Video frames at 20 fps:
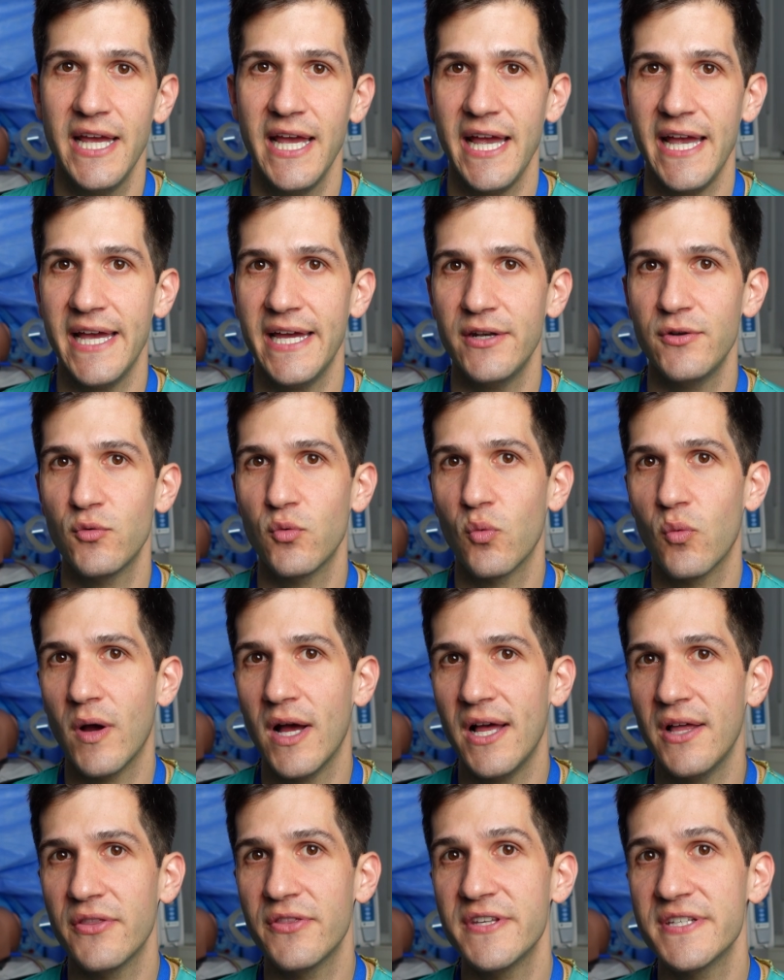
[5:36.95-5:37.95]
And
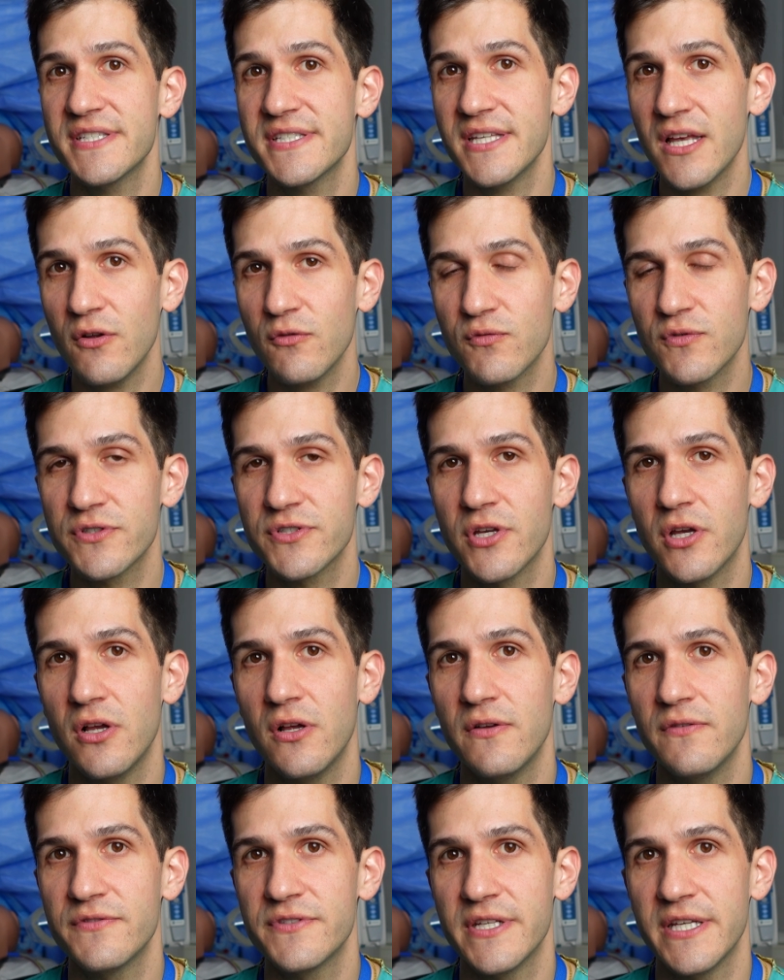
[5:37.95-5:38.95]
while this
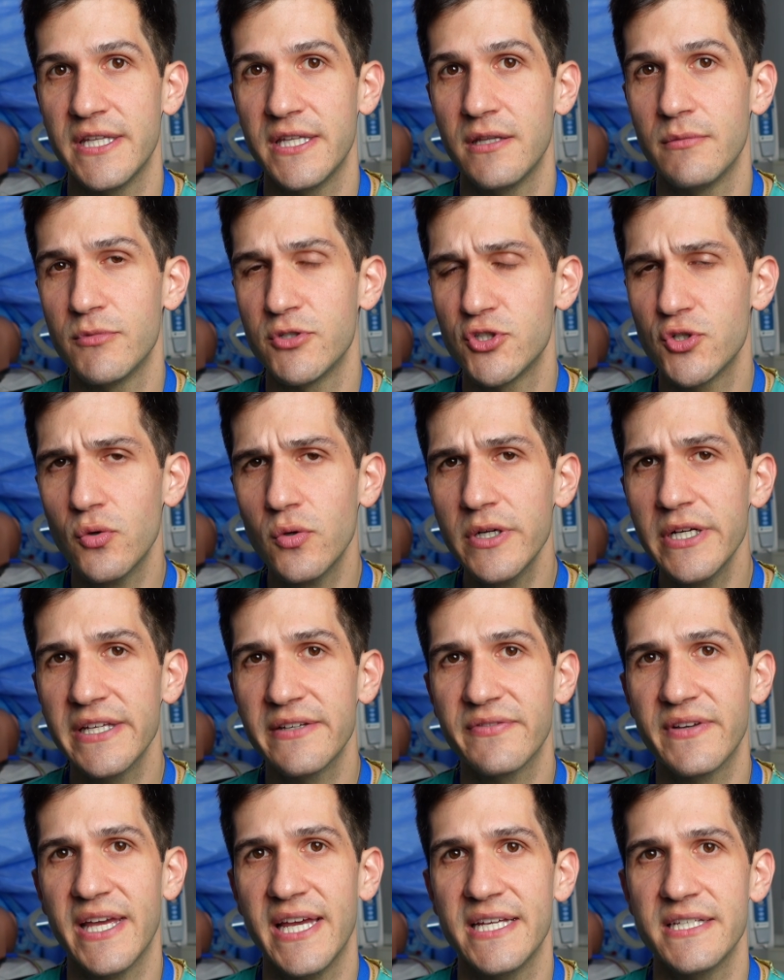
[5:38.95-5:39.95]
self-resolves in the majority
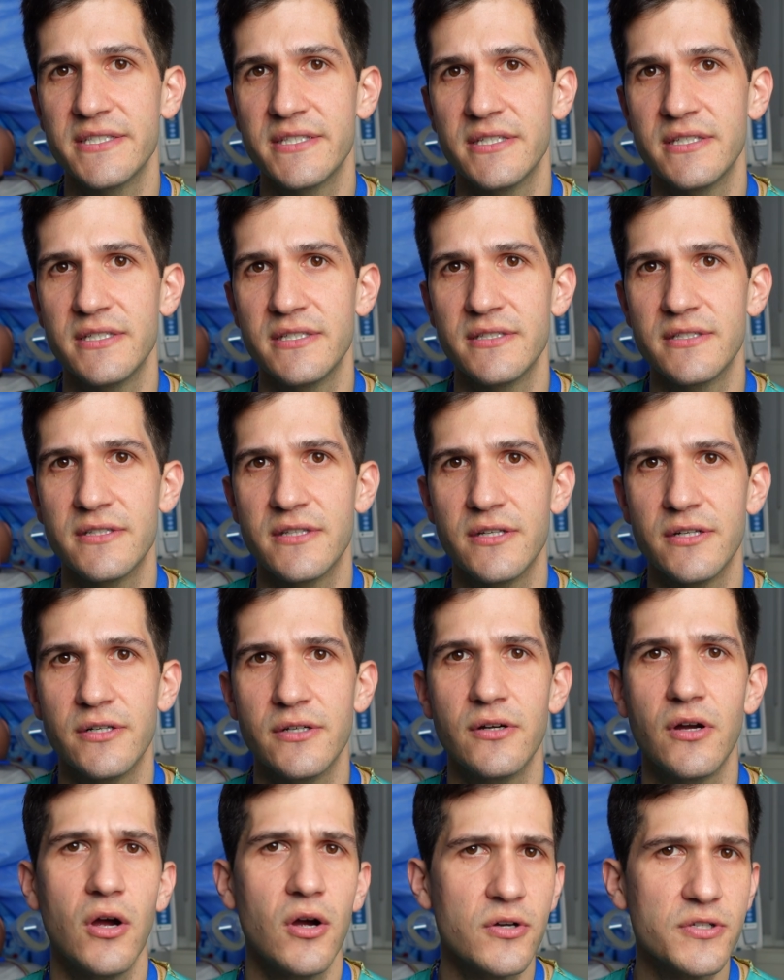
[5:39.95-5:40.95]
of cases,
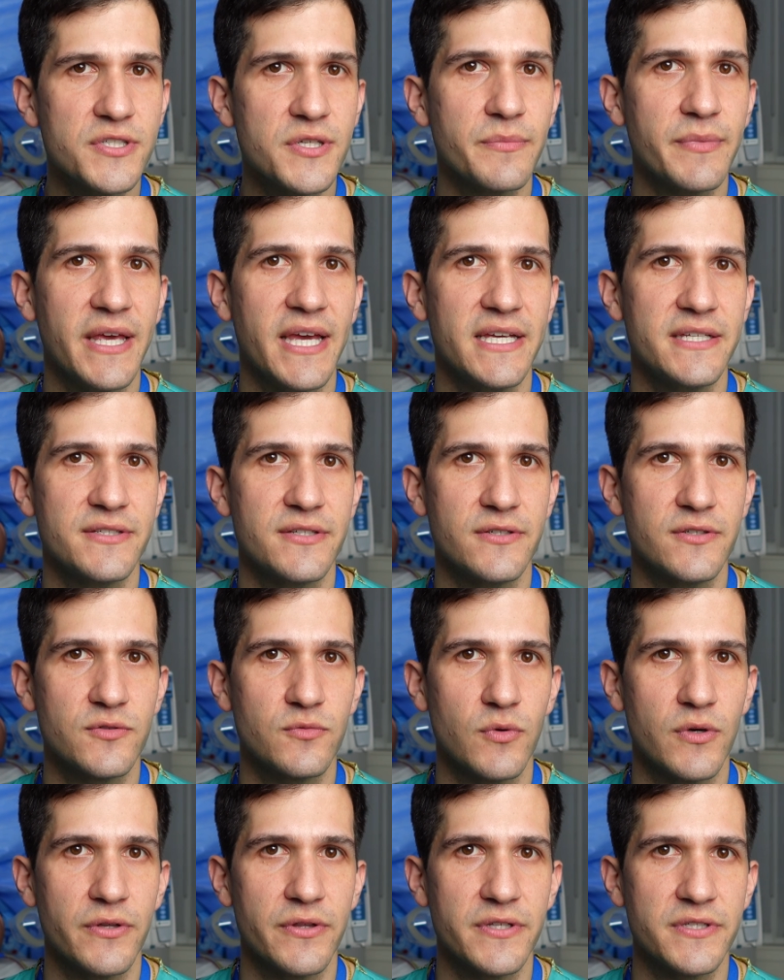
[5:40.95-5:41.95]
there are some cases
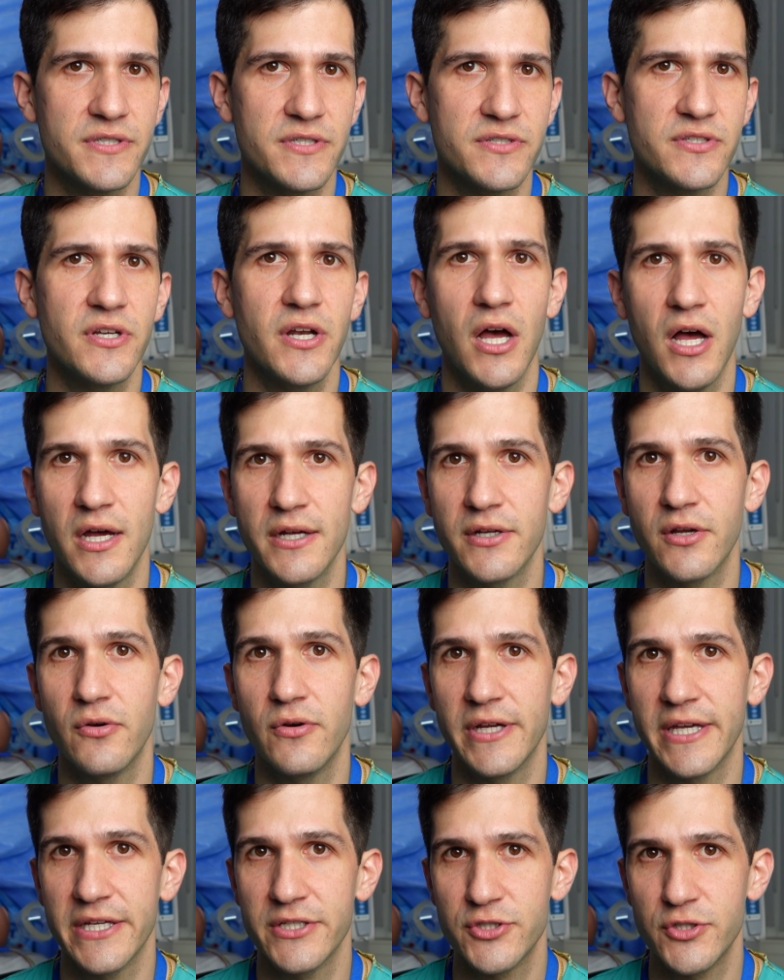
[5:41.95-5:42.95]
where this is an
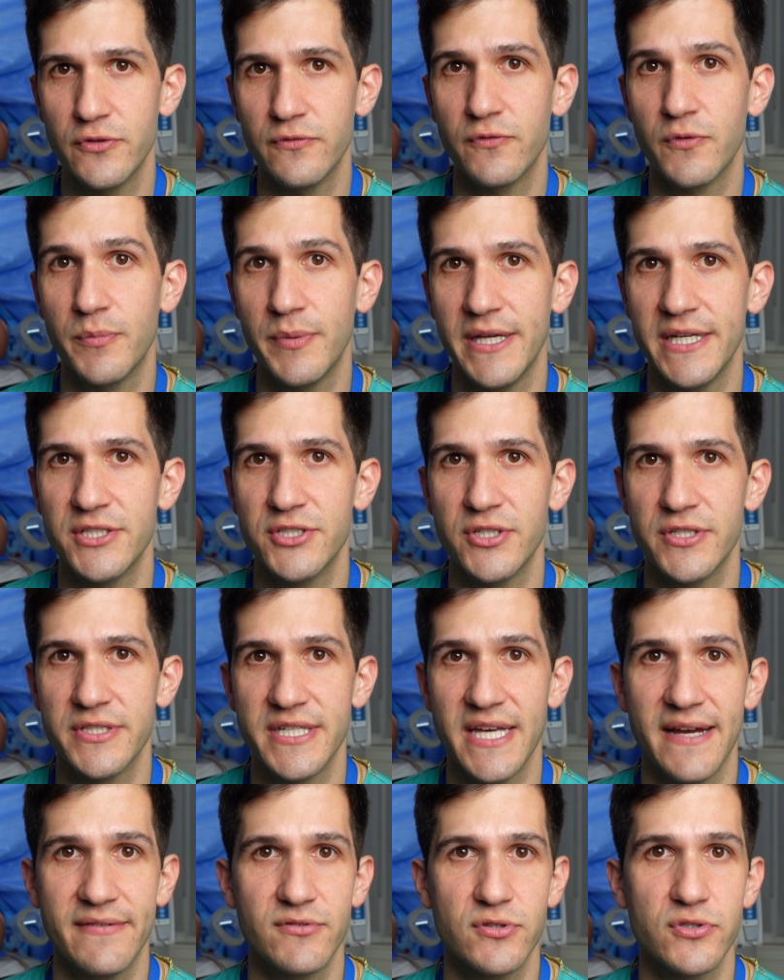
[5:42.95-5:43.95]
ongoing issue for patients
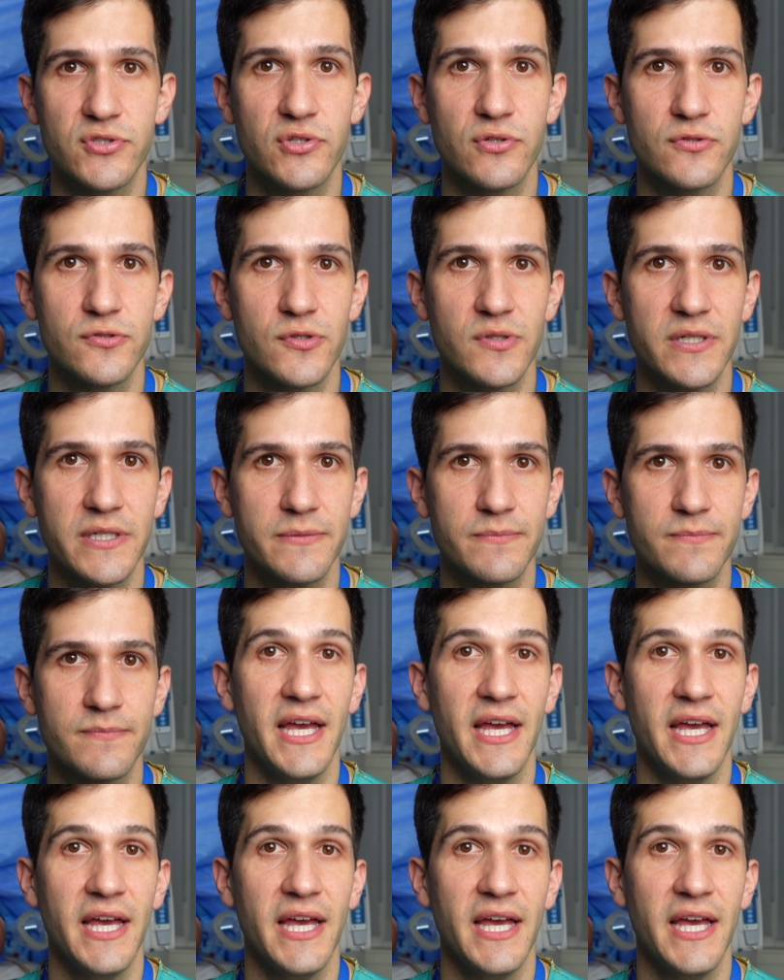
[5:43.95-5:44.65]
after surgery.